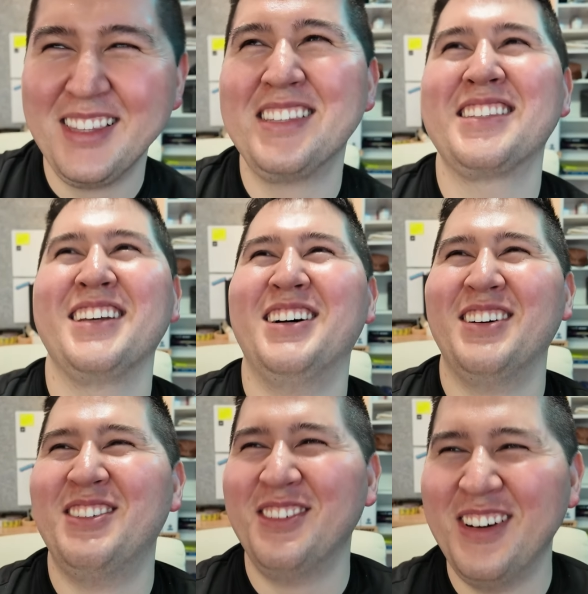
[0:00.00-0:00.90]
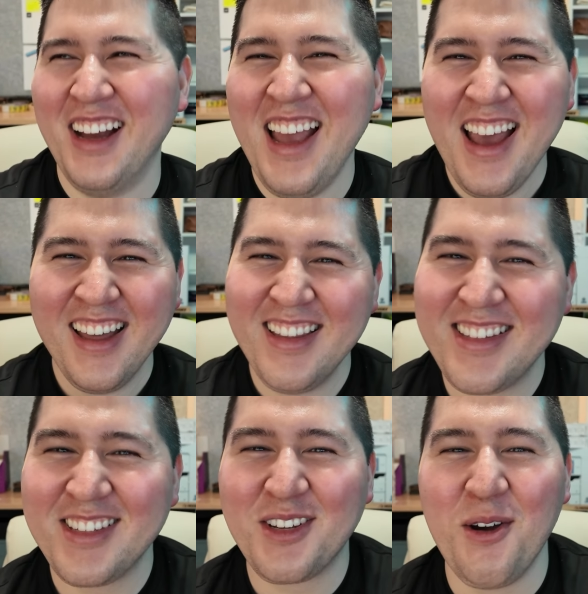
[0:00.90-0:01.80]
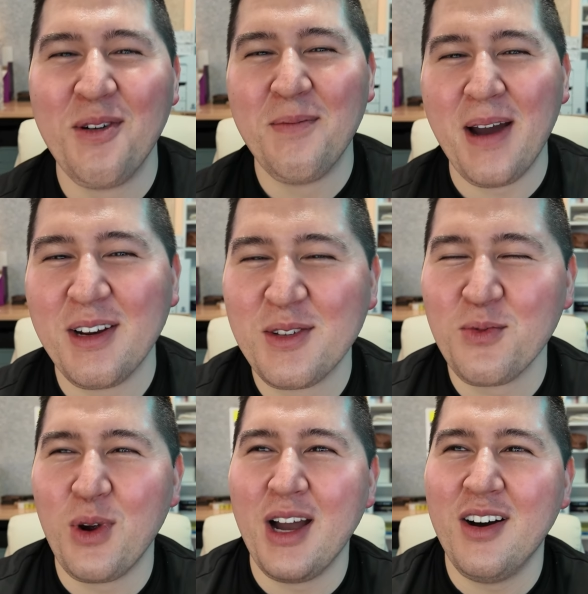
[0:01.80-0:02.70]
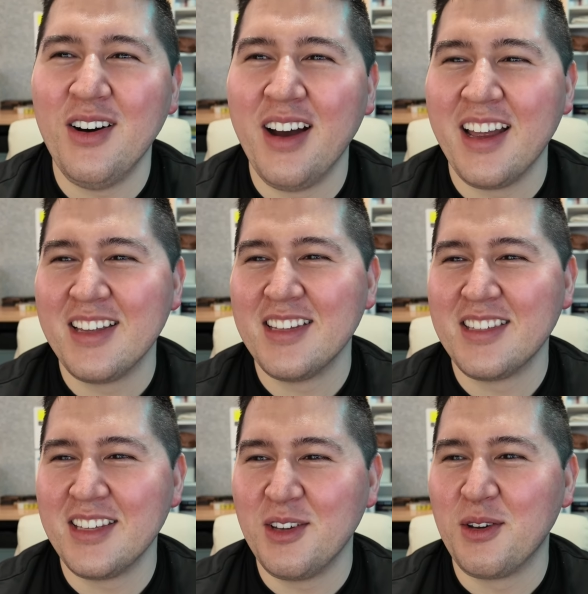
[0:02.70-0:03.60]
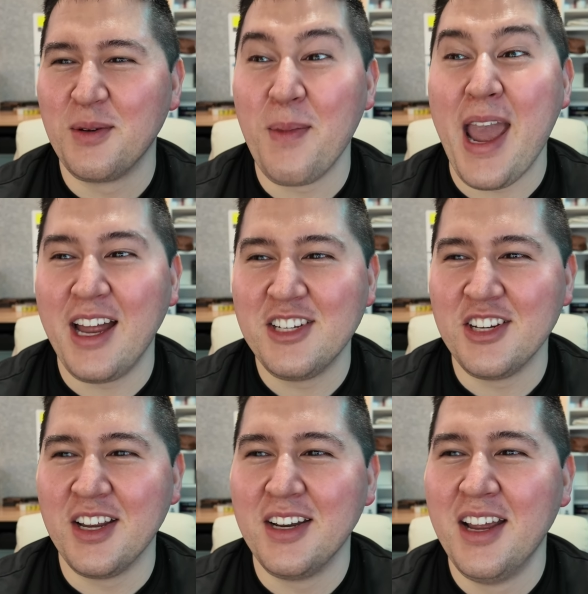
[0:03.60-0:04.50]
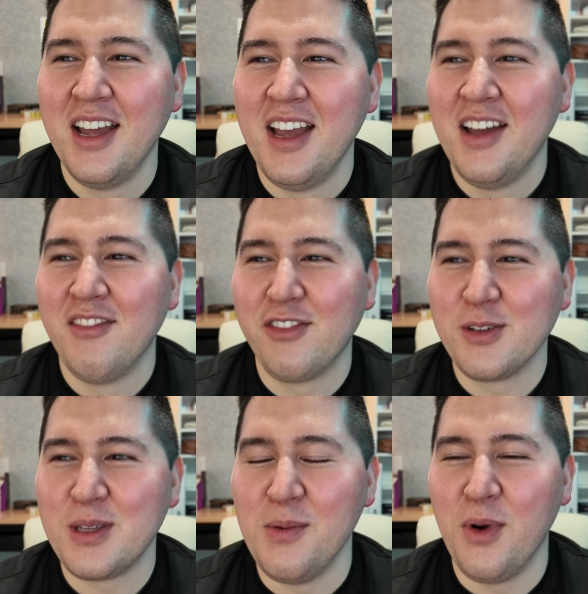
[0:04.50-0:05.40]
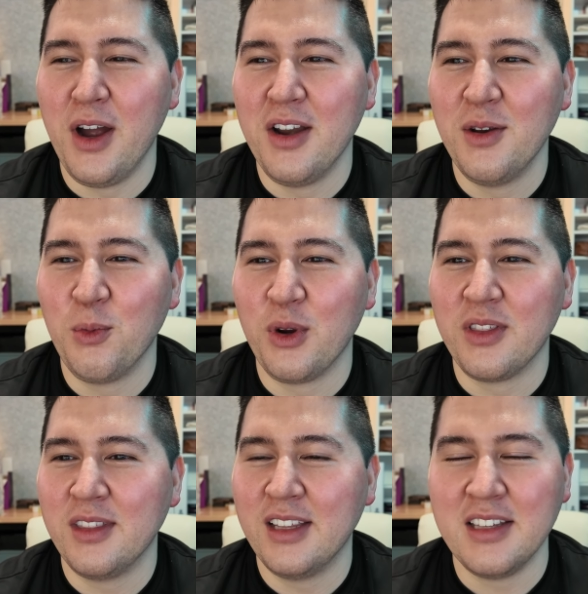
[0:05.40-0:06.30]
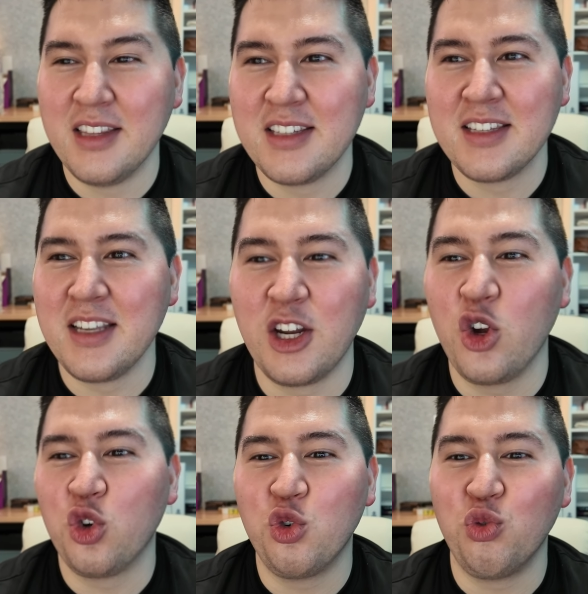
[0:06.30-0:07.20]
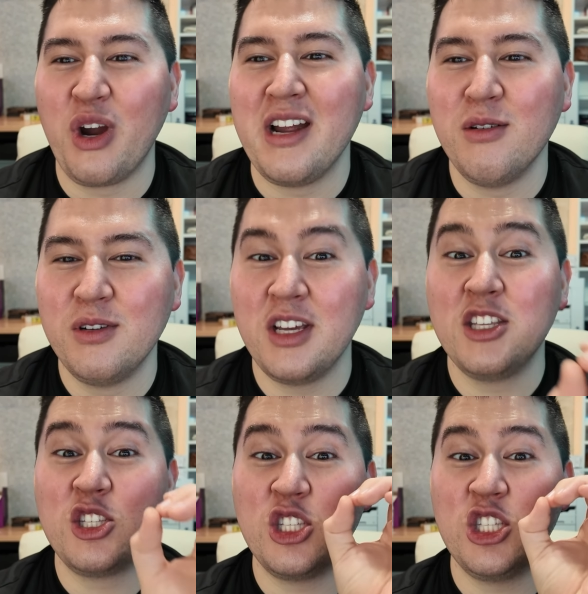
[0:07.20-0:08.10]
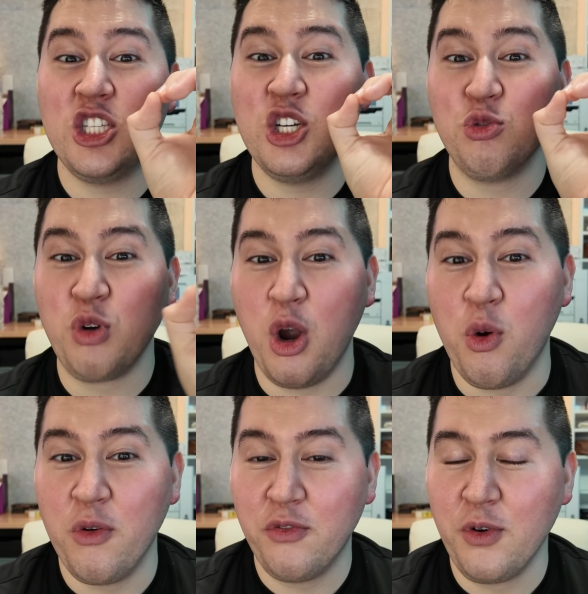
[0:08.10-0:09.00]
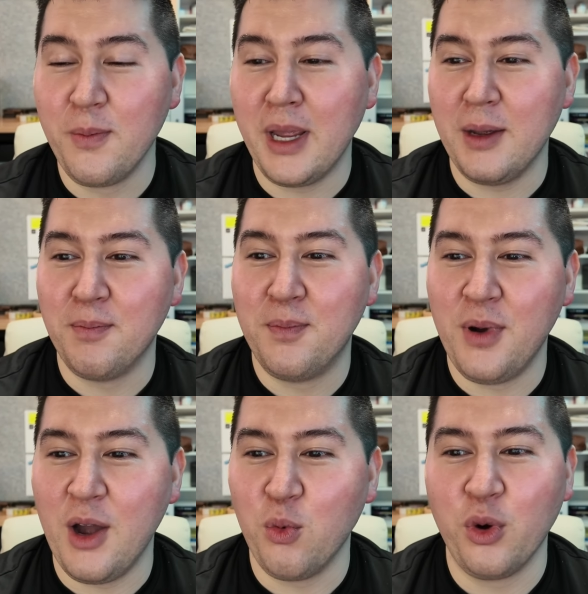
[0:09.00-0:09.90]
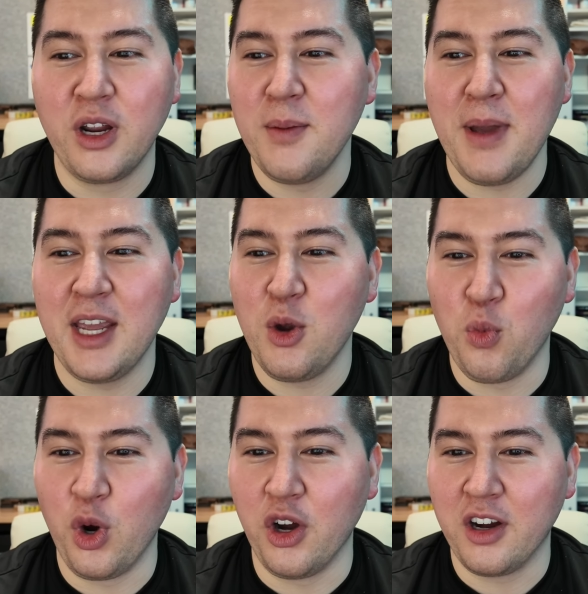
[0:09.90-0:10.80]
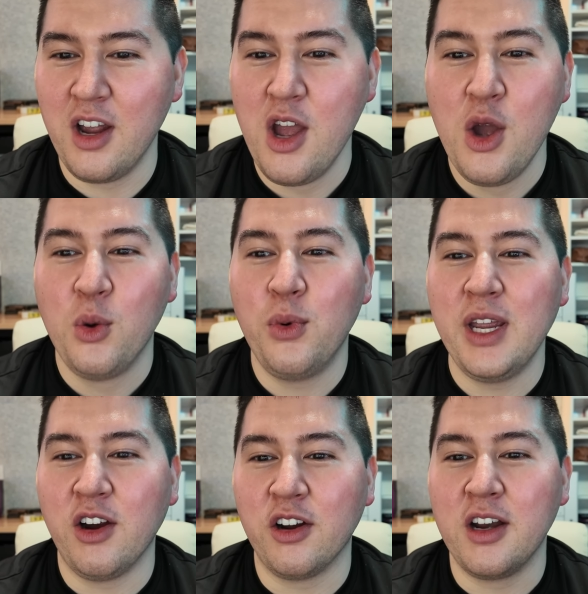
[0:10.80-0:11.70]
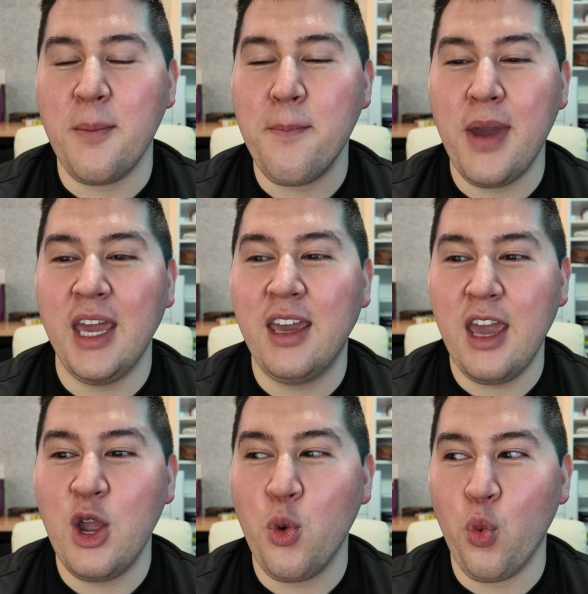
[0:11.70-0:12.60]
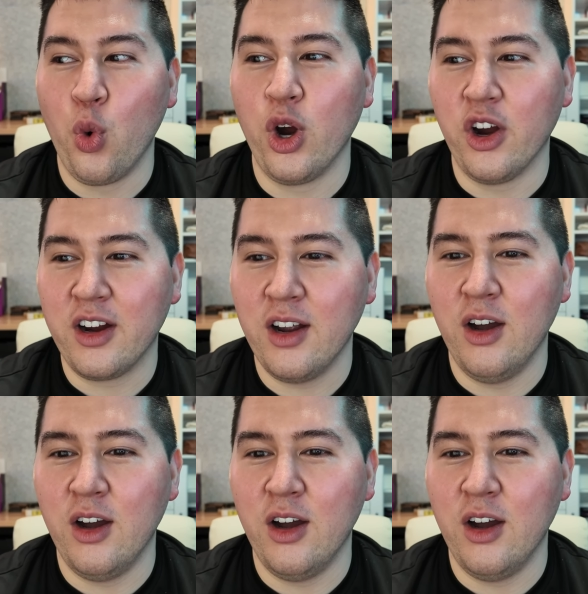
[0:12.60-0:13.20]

So this is going about as well as you could imagine for someone where this is like ground zero for me, but we're gonna make it work. We are gonna make it work.